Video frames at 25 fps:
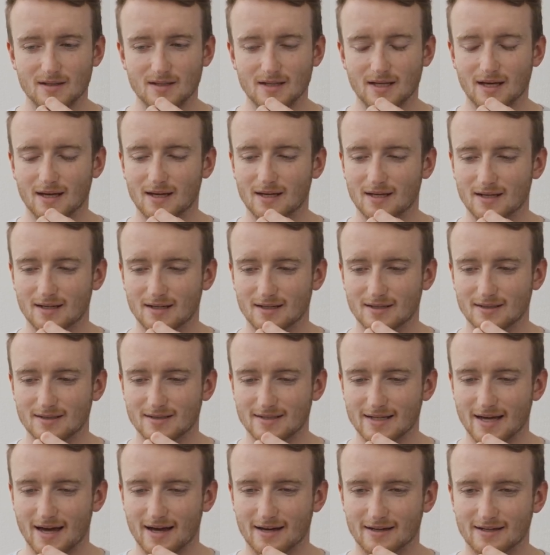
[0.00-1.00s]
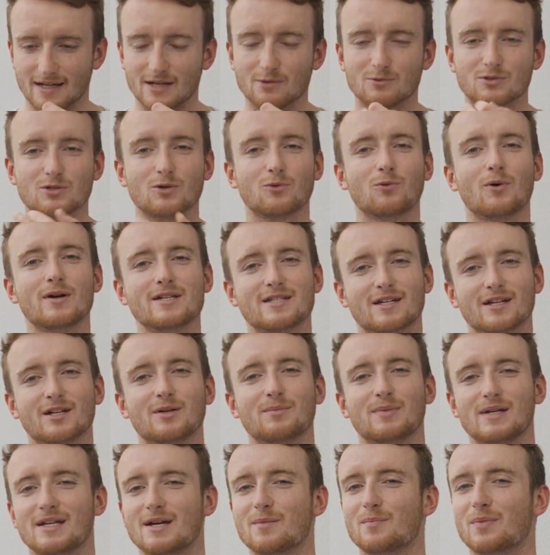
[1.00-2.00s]
it was always going
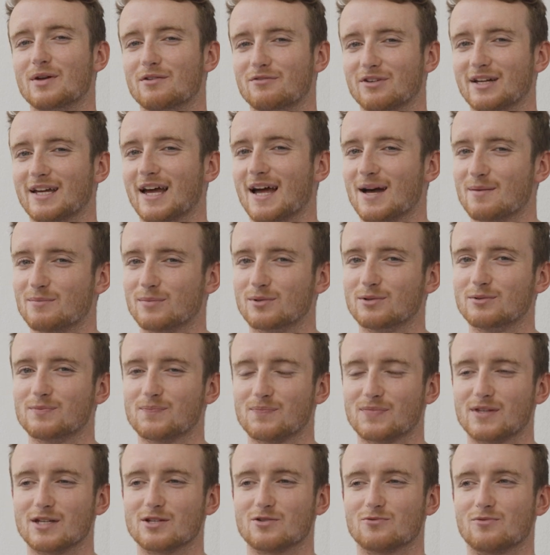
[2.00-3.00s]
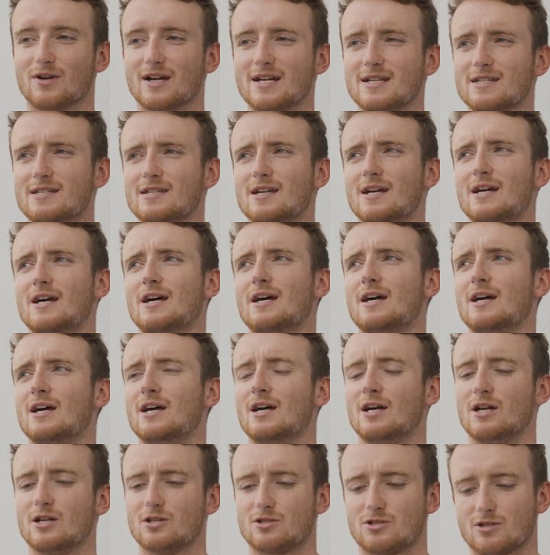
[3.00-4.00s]
to be a bit of a gamble, this race.
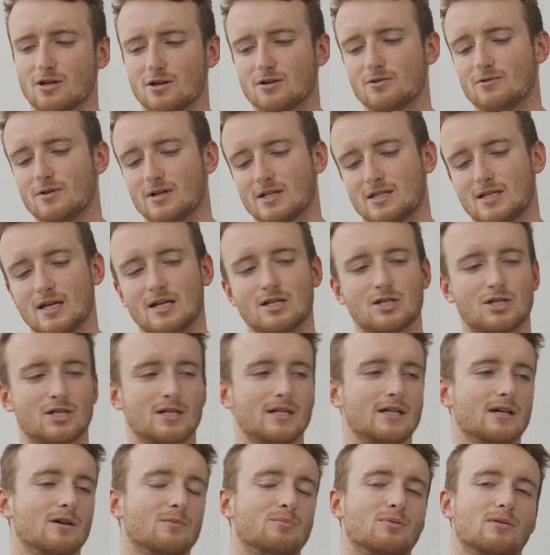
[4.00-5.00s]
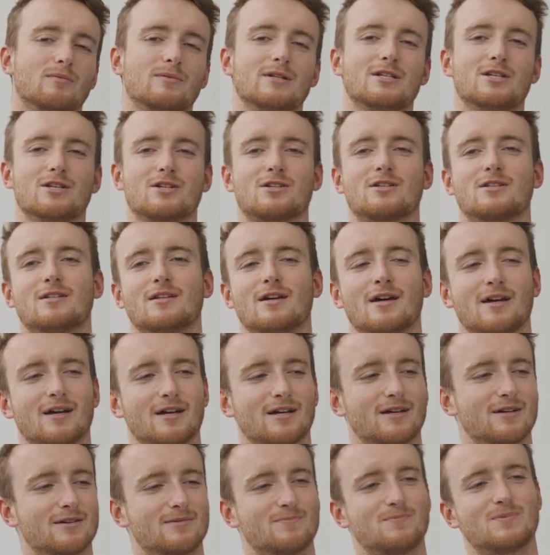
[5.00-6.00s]
So essentially I'll probably just
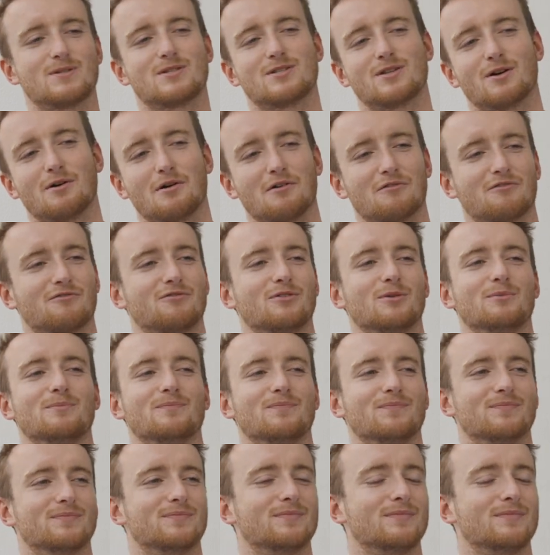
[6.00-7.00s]
start from,